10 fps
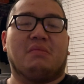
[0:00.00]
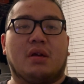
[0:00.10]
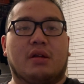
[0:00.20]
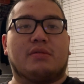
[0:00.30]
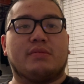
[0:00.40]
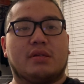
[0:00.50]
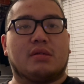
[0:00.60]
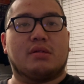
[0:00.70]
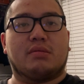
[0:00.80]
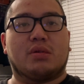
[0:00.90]
I know
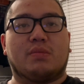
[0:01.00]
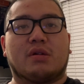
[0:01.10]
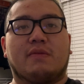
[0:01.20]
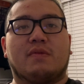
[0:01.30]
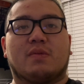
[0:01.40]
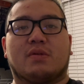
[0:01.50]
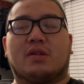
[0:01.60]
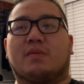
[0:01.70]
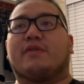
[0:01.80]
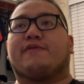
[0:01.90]
it's super comfortable. You
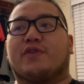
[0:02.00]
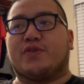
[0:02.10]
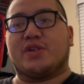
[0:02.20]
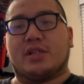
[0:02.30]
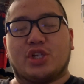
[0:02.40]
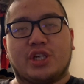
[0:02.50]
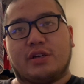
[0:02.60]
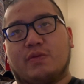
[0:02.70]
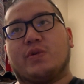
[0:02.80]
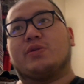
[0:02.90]
know, my first
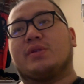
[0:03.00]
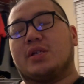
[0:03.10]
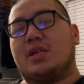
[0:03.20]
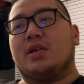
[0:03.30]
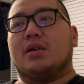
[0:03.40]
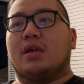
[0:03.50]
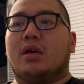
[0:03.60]
legit real seat,